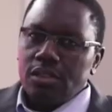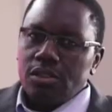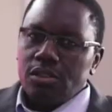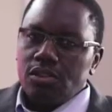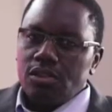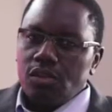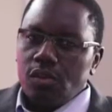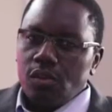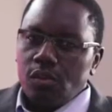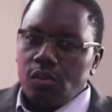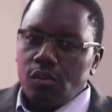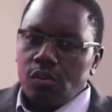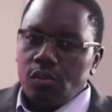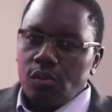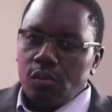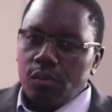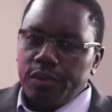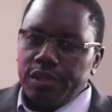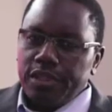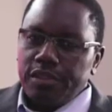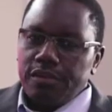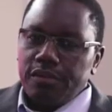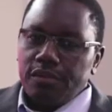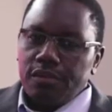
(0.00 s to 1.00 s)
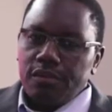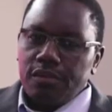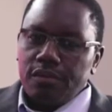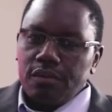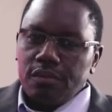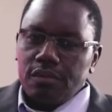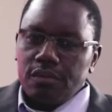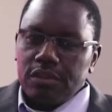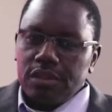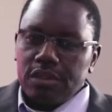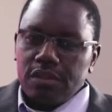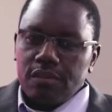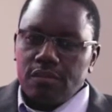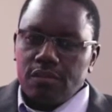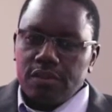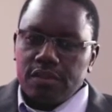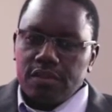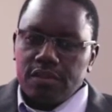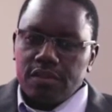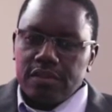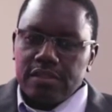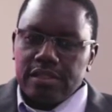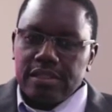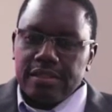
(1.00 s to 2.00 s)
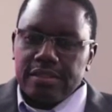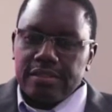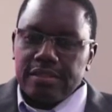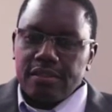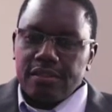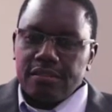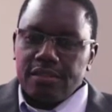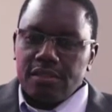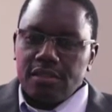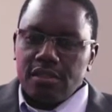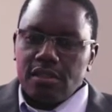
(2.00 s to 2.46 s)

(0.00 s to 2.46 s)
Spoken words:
So we consider ourselves